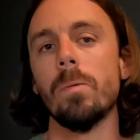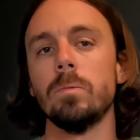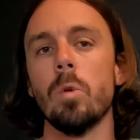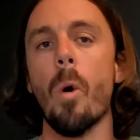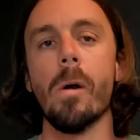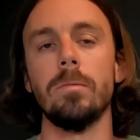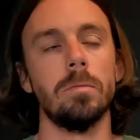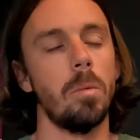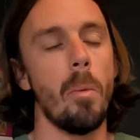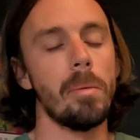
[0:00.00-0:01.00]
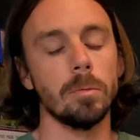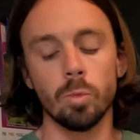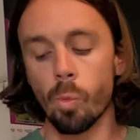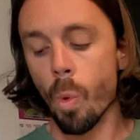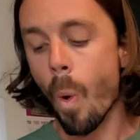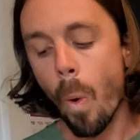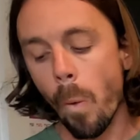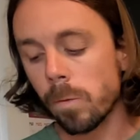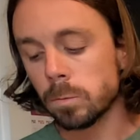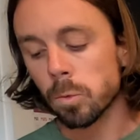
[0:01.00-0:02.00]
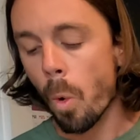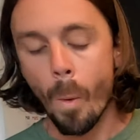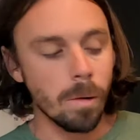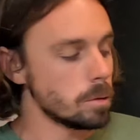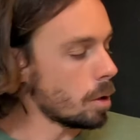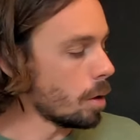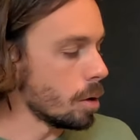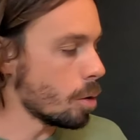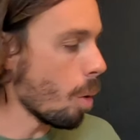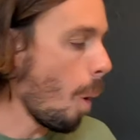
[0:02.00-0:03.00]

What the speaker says: Right. Yeah. No, you gotta eat it scorching.